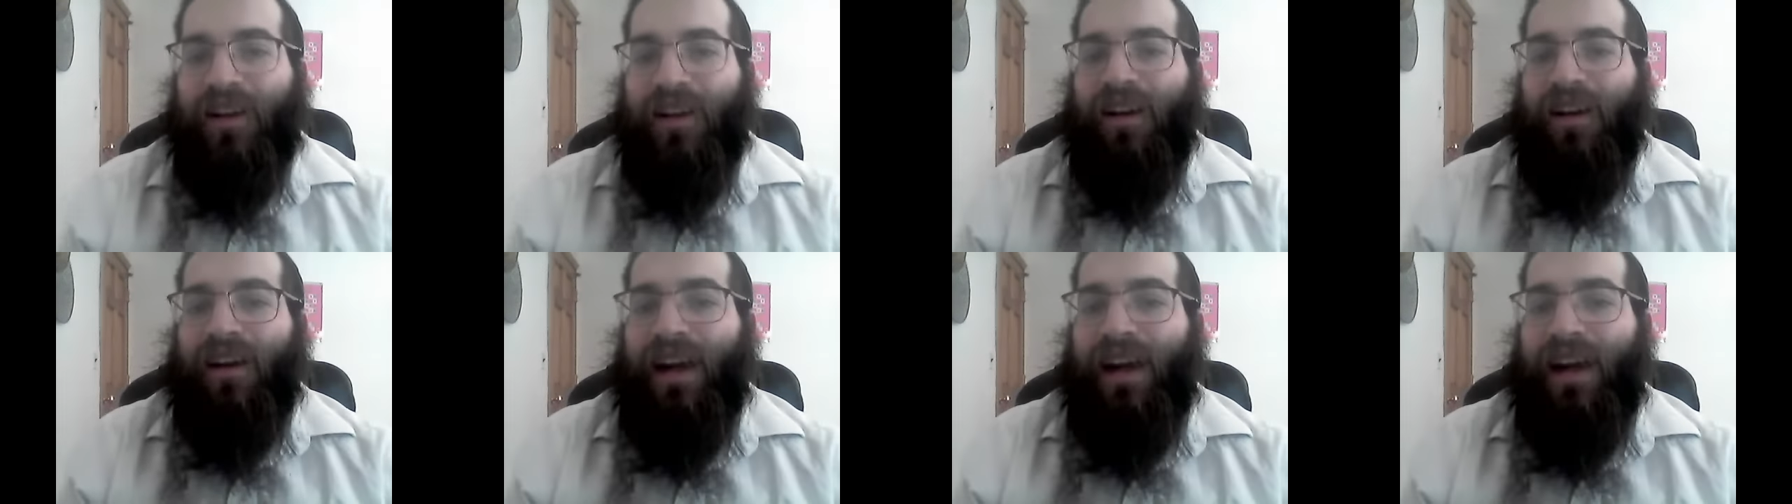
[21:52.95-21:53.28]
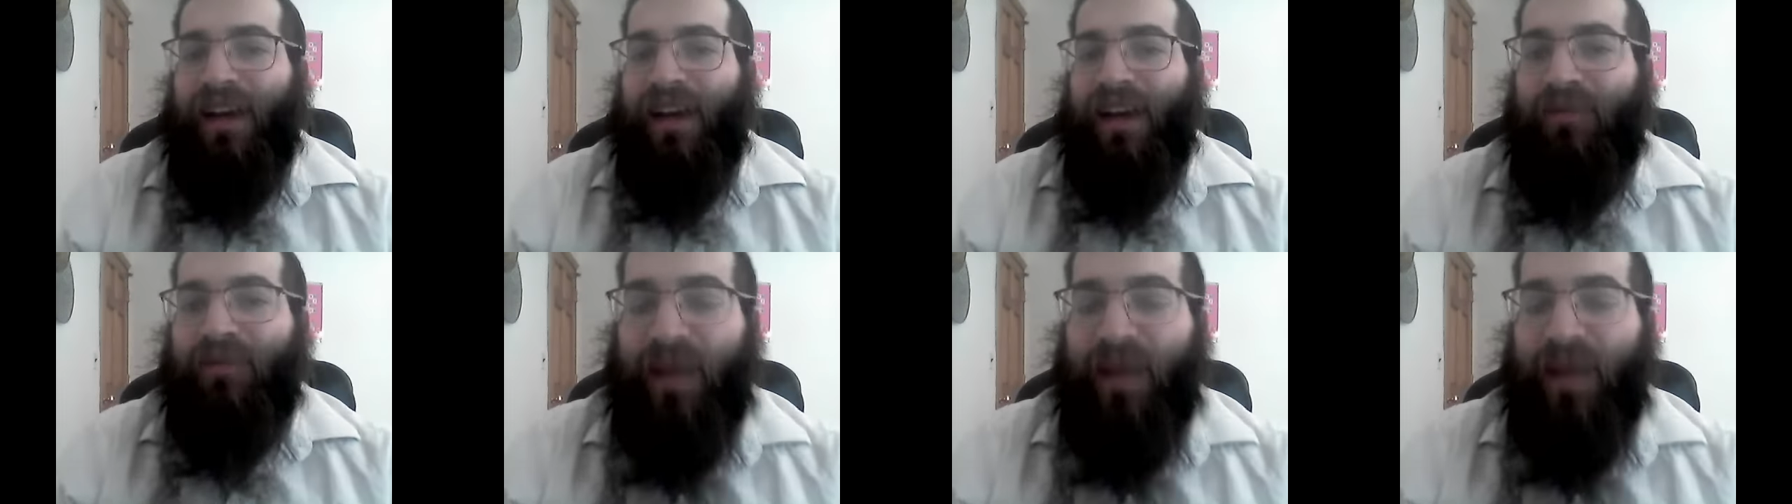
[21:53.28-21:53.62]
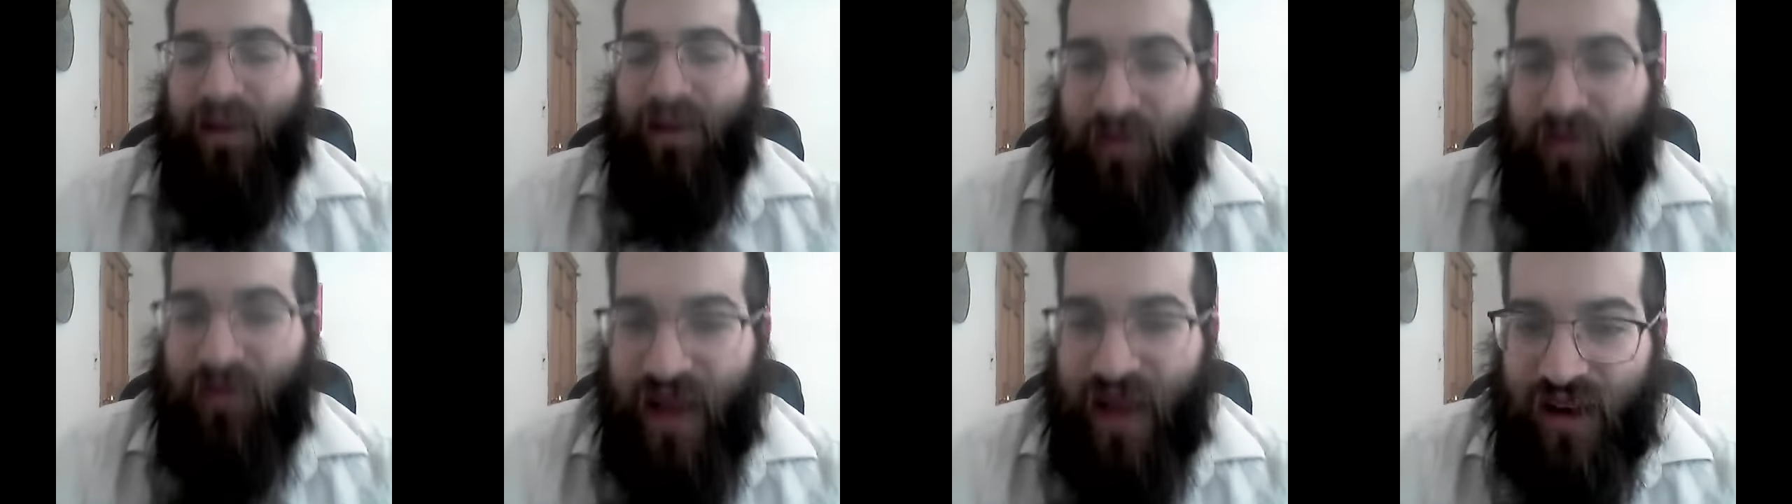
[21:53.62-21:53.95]
have
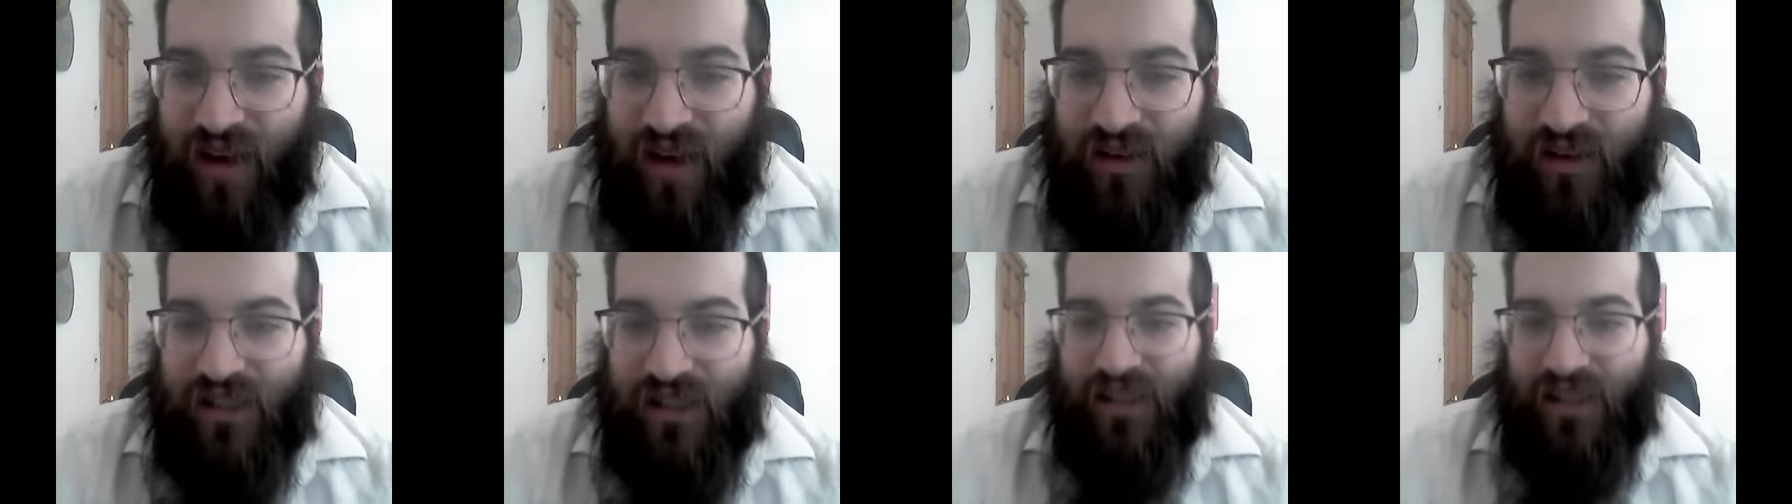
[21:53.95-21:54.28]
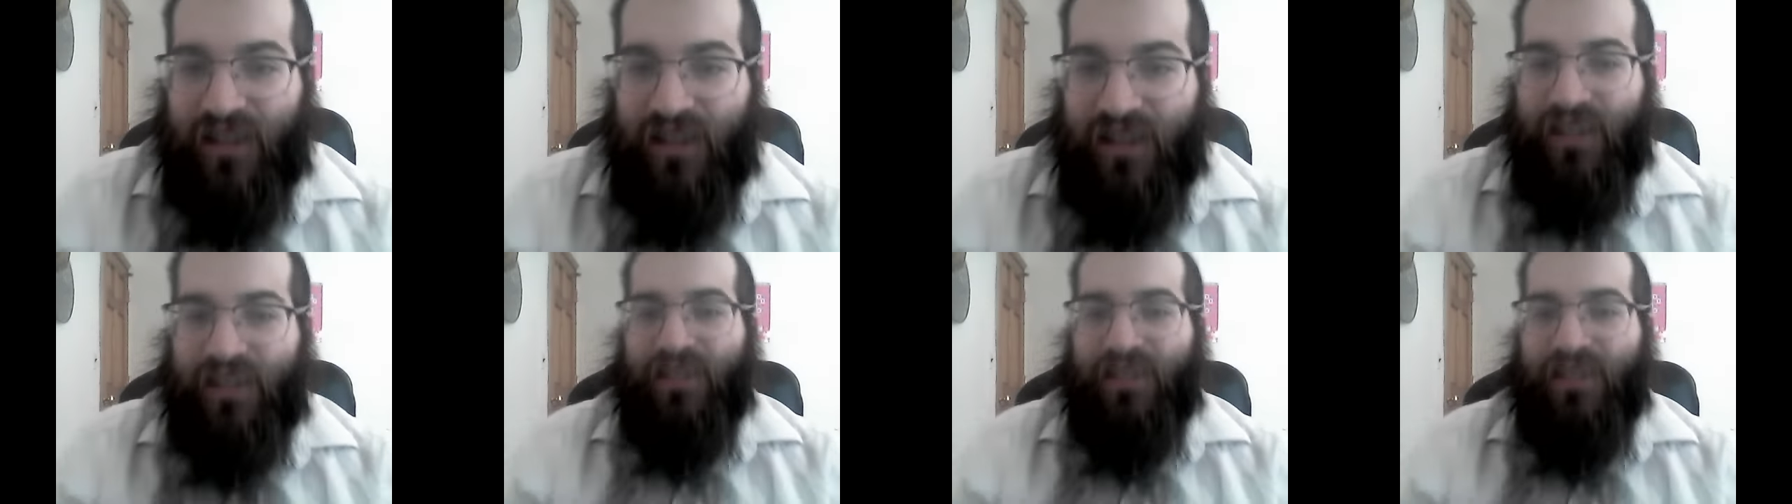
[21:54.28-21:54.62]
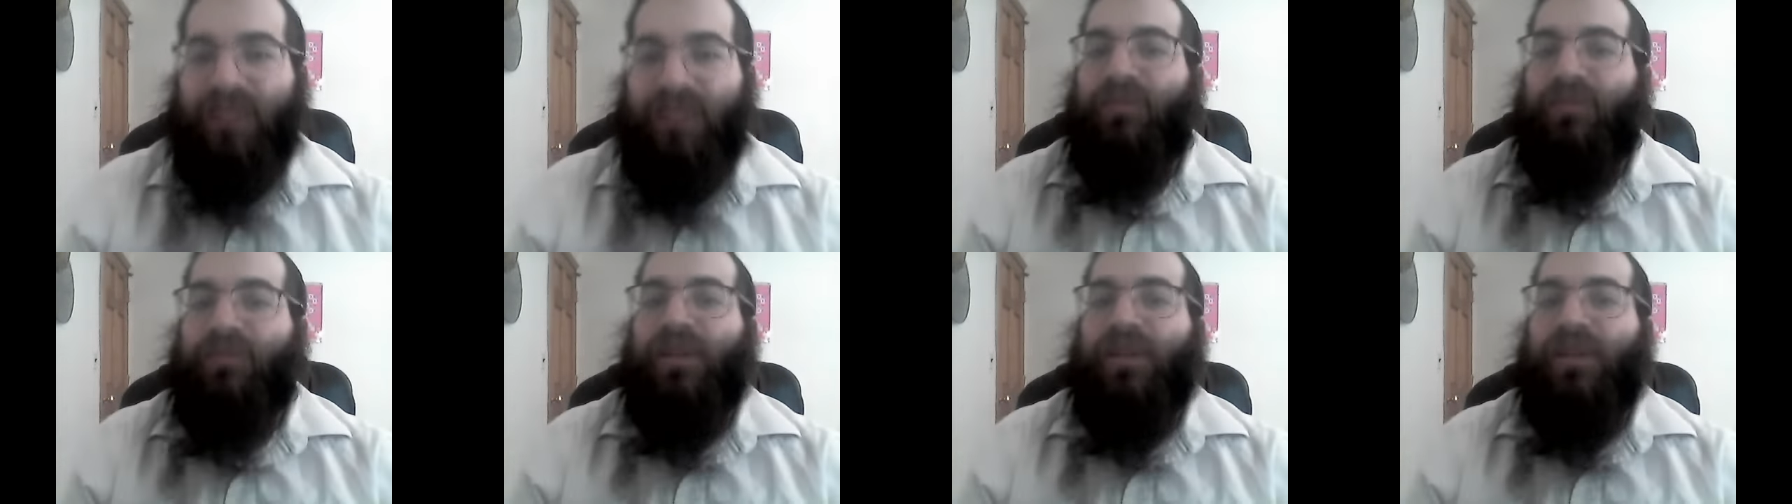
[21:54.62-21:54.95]
better marriages,
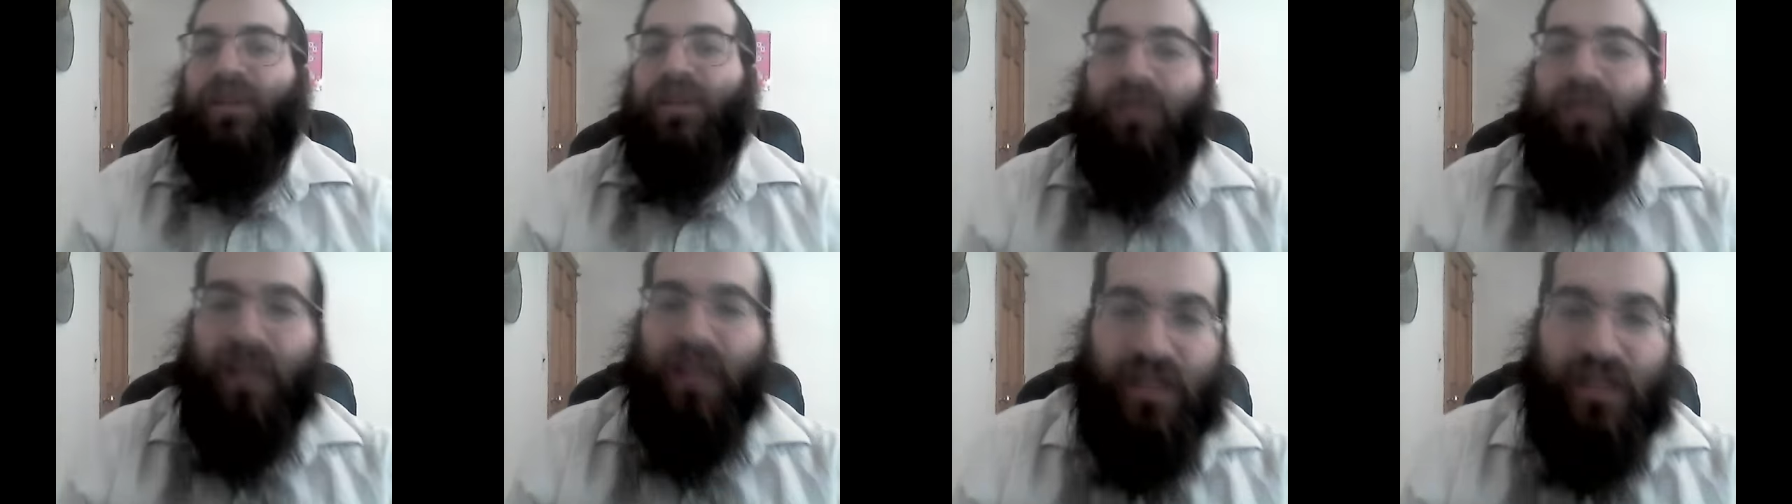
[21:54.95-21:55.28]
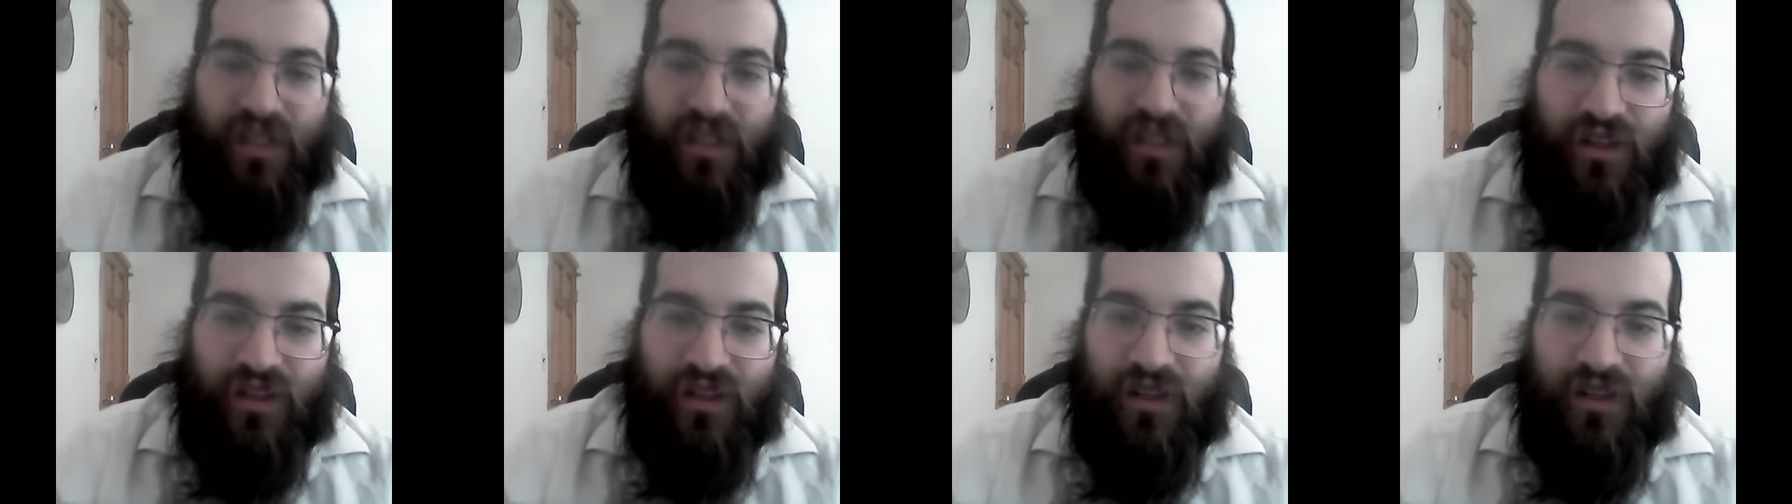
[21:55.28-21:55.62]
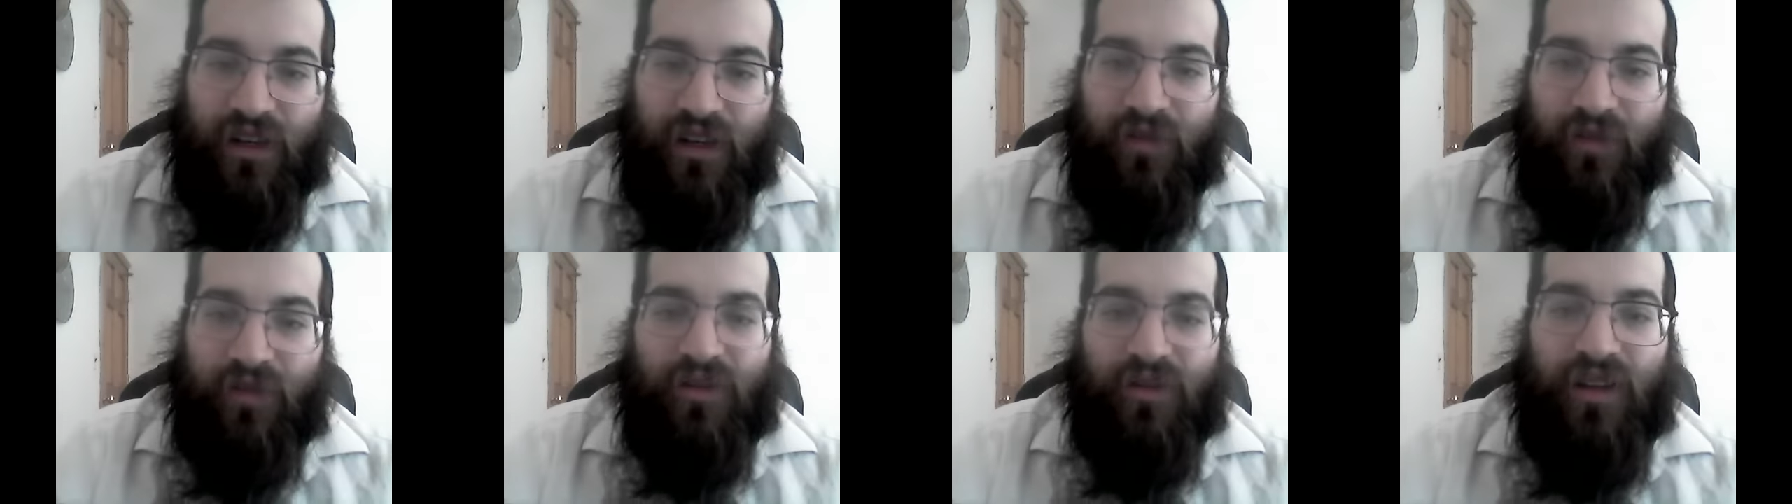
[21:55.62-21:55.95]
have better
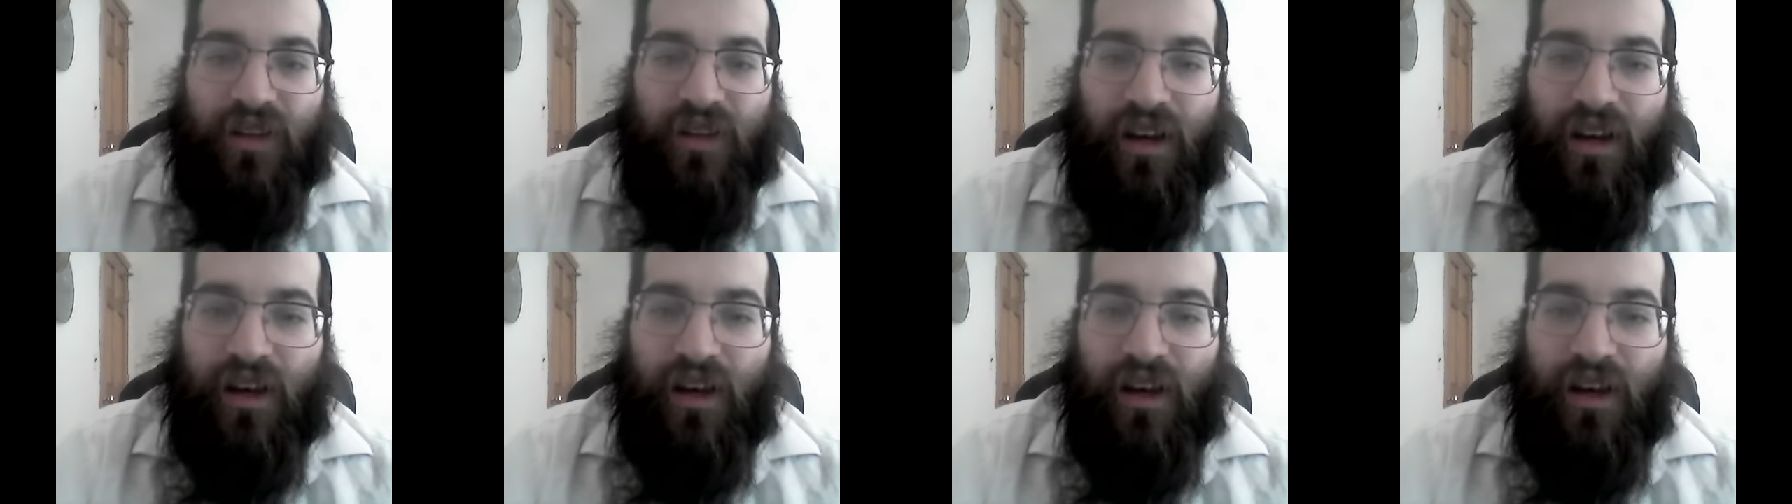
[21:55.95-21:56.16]
relationships.